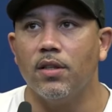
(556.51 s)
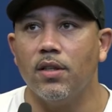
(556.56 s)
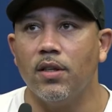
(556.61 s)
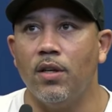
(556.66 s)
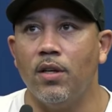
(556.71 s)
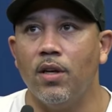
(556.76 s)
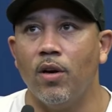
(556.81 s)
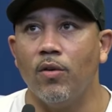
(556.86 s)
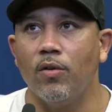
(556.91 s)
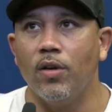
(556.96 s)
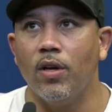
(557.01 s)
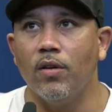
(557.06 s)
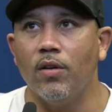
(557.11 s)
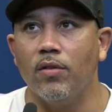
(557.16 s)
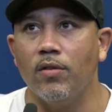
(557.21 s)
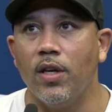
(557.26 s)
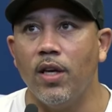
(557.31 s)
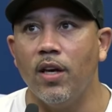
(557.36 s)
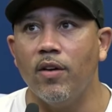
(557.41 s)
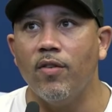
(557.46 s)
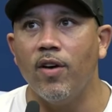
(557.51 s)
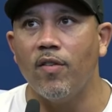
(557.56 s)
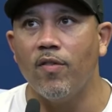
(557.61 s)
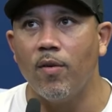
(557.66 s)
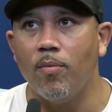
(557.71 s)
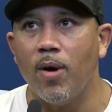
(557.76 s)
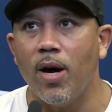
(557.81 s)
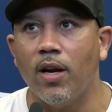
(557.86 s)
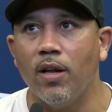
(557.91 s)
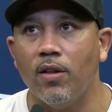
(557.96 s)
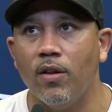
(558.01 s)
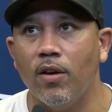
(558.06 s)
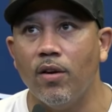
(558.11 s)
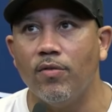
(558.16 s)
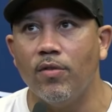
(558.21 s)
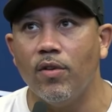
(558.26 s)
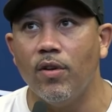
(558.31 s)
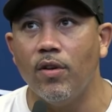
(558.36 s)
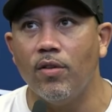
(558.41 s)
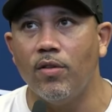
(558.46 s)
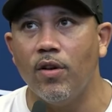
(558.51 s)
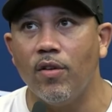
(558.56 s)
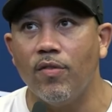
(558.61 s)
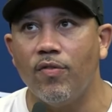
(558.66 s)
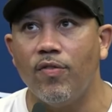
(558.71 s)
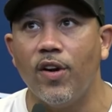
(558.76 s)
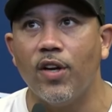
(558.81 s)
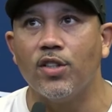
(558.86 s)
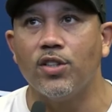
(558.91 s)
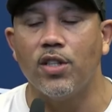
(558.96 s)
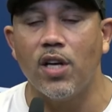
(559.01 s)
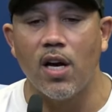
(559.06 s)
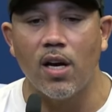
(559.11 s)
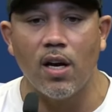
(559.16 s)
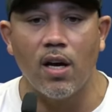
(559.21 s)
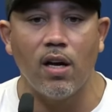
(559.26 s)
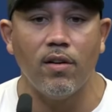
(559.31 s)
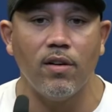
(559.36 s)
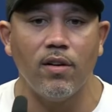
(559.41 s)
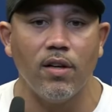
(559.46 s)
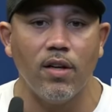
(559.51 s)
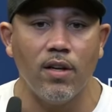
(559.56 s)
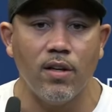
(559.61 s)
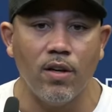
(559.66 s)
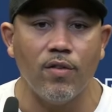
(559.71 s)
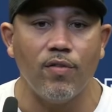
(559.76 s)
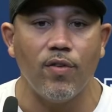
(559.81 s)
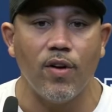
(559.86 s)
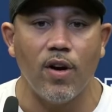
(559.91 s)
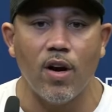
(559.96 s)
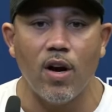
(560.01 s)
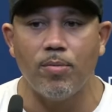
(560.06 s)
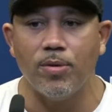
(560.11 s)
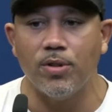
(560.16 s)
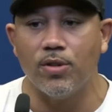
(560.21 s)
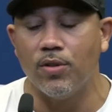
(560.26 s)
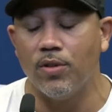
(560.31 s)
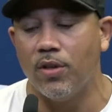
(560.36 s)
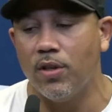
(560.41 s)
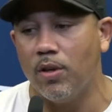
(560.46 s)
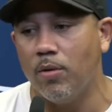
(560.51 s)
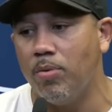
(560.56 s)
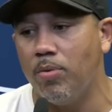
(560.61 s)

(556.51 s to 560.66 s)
to give everybody their fair shot out and their fair opportunity.